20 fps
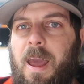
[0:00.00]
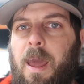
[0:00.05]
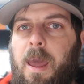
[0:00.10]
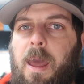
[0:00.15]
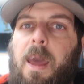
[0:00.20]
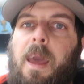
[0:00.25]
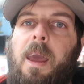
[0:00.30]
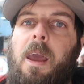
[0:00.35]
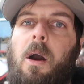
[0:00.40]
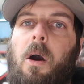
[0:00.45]

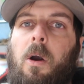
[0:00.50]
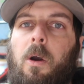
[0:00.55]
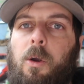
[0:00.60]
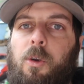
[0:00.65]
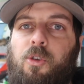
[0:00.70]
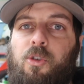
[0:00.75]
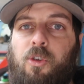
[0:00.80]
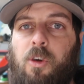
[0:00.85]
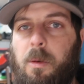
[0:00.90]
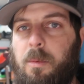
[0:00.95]
AAR
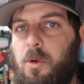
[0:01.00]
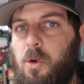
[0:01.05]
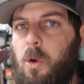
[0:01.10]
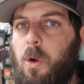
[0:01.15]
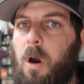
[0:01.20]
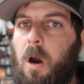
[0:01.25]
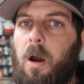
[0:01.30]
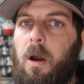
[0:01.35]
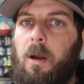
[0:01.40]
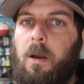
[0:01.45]
tribute
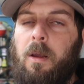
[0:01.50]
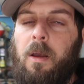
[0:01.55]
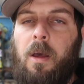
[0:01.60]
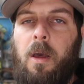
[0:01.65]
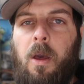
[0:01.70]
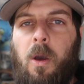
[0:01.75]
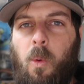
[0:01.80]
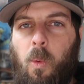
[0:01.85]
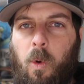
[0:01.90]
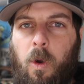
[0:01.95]
car.
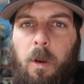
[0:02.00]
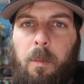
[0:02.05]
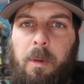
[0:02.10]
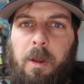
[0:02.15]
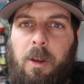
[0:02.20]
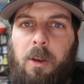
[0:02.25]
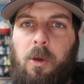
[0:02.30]
We're going to be